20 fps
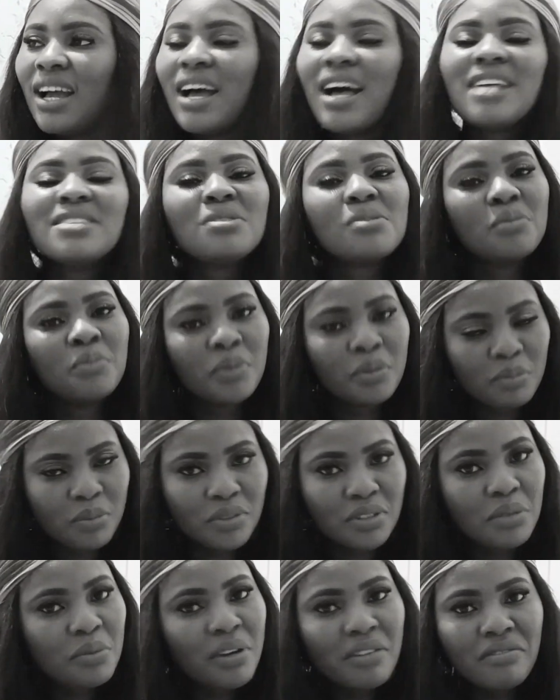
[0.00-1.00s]
Ask some
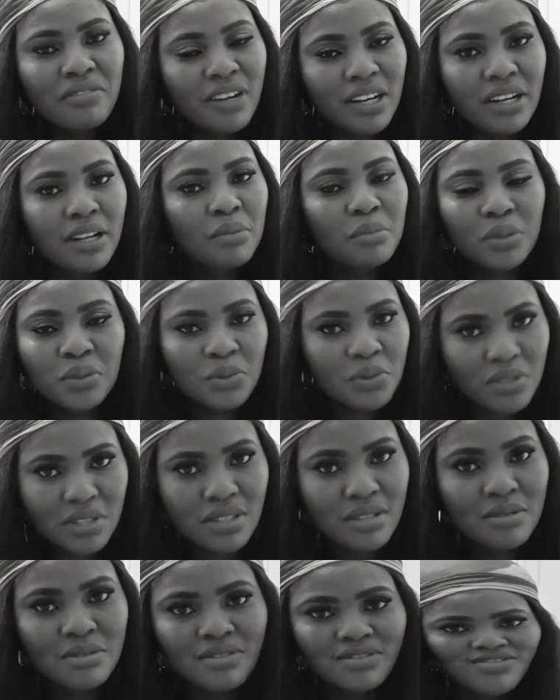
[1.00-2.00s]
people, they went viral but no
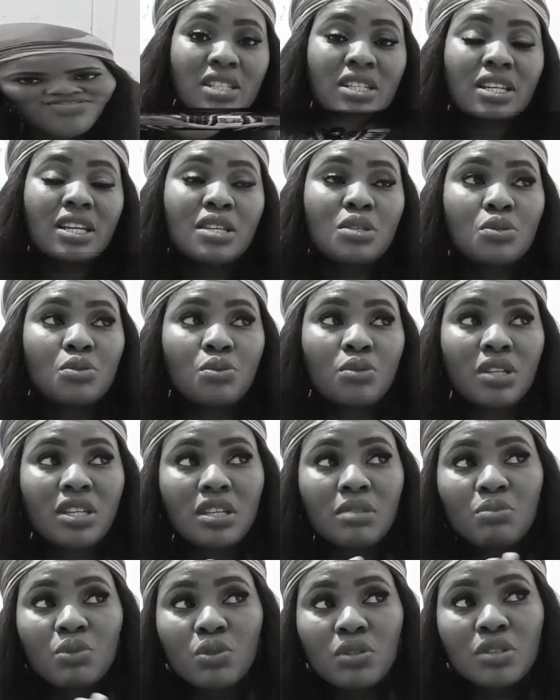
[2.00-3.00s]
sales. It's foolishness to
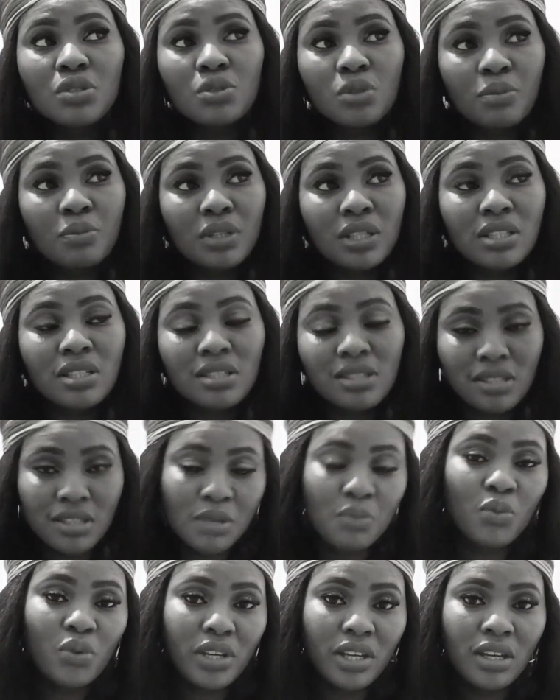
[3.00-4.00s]
keep doing something the
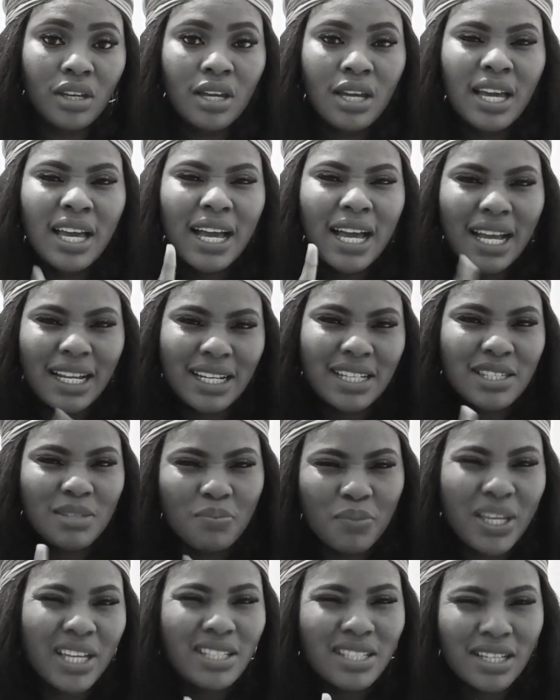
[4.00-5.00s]
same way and
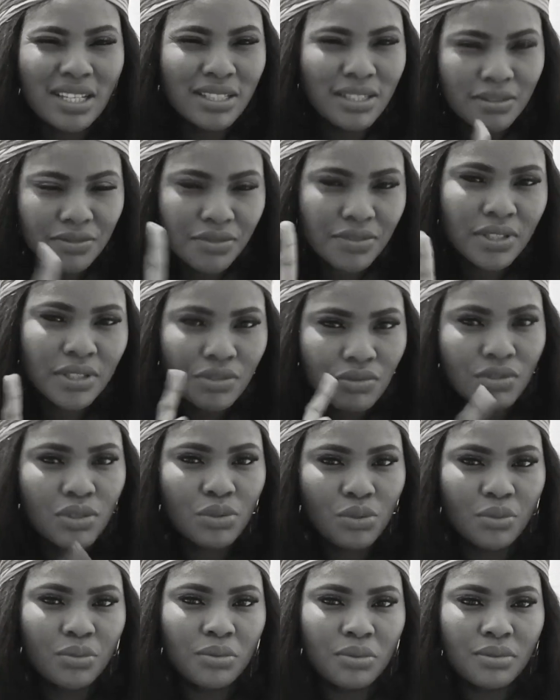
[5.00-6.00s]
expect a different
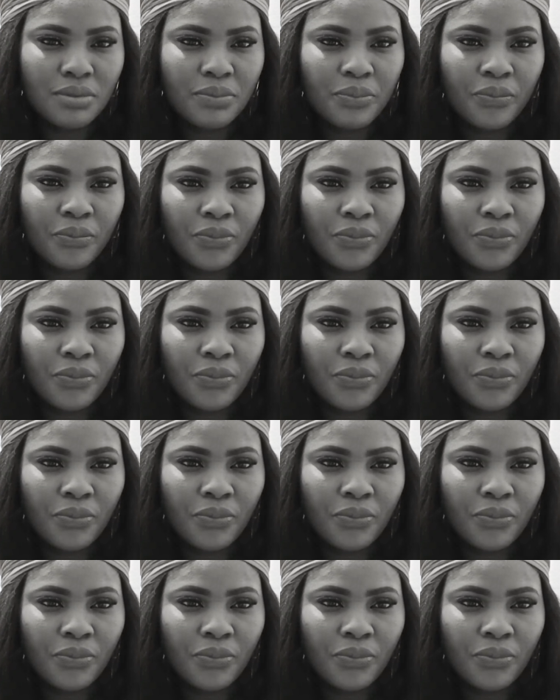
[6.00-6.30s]
result.